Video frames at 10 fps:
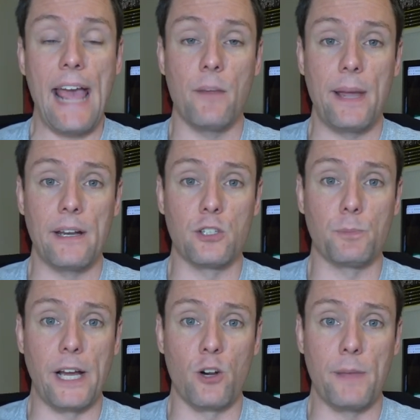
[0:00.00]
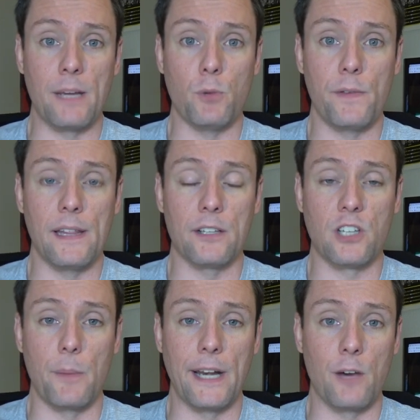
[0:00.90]
animated Spider-Man movie that's
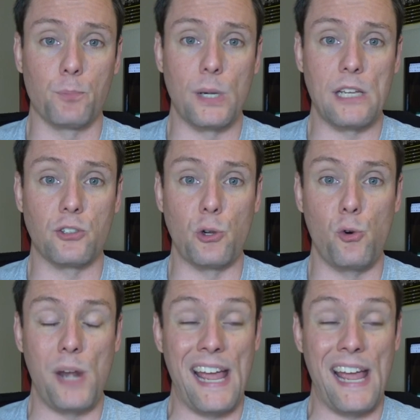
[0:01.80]
coming out pretty soon,